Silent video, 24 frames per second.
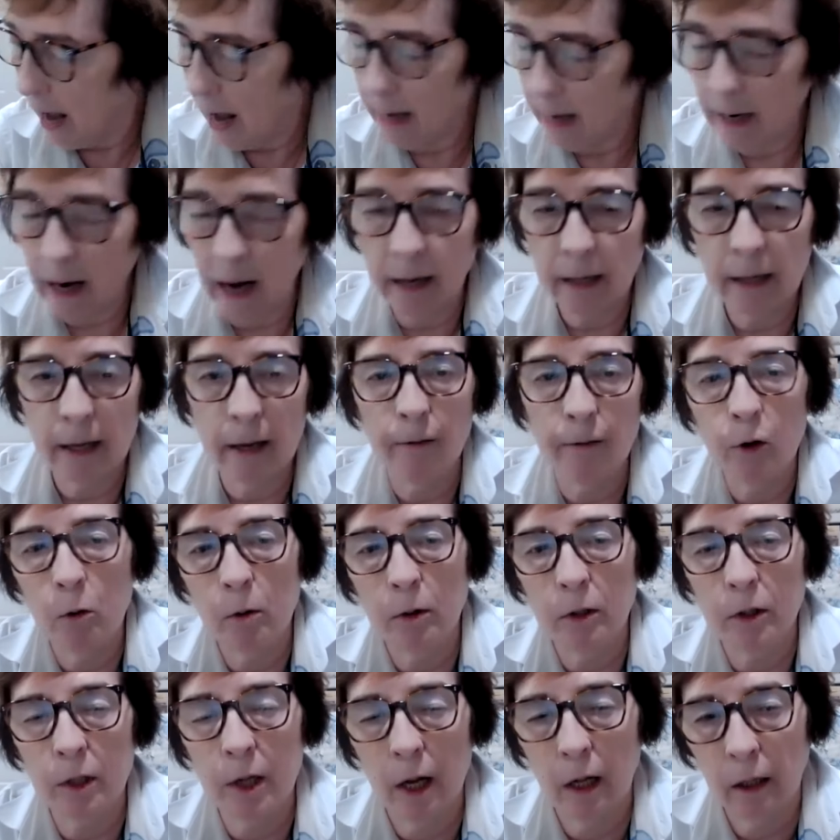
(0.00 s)
And I give
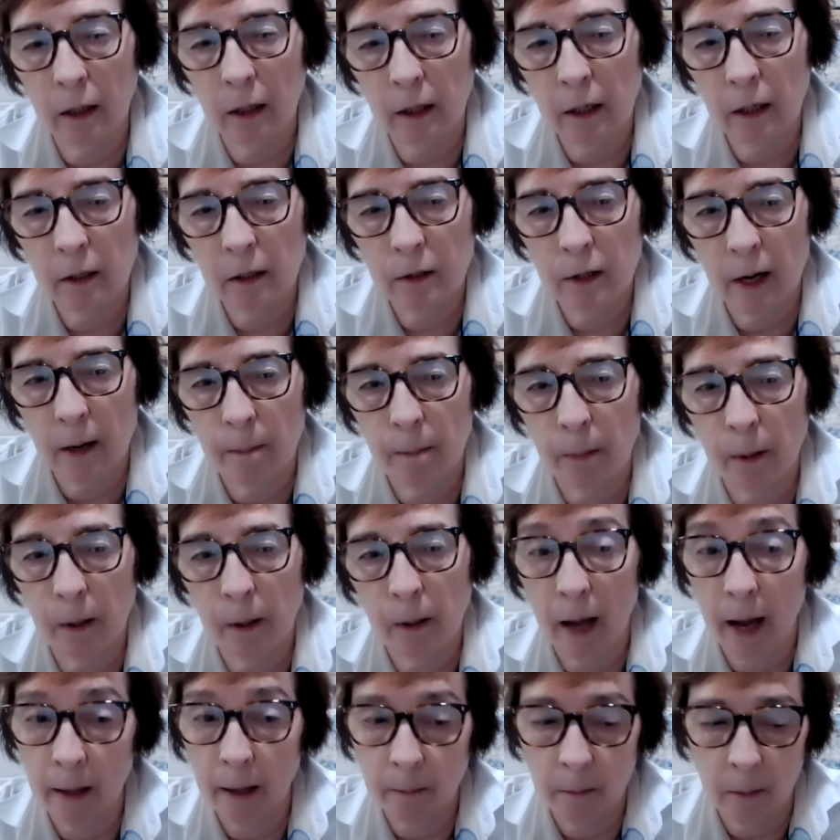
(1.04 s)
you a telling
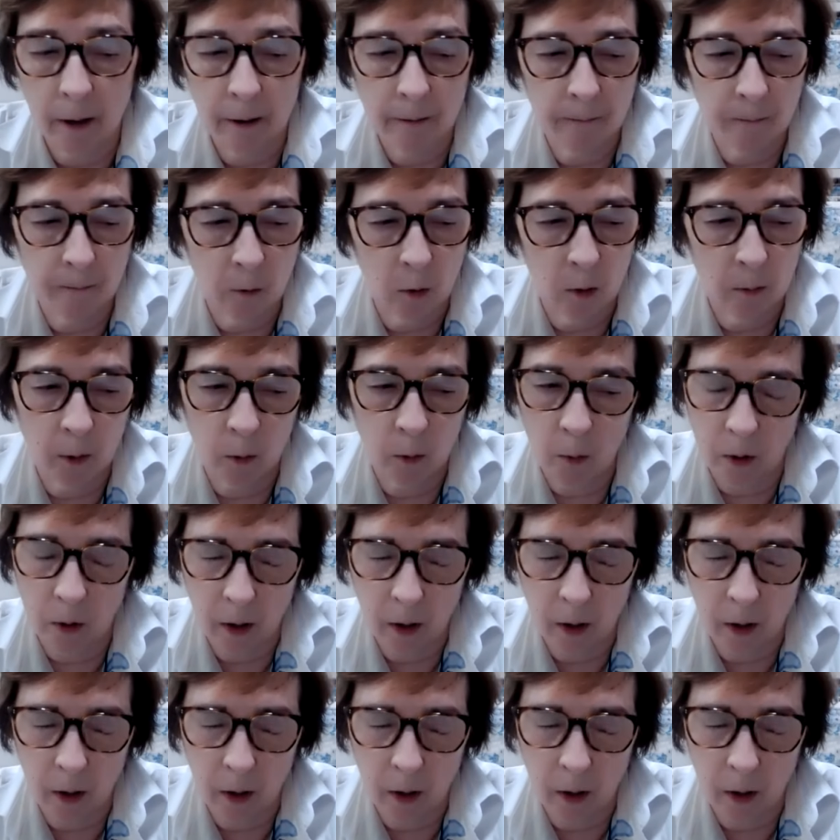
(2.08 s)
example at my former,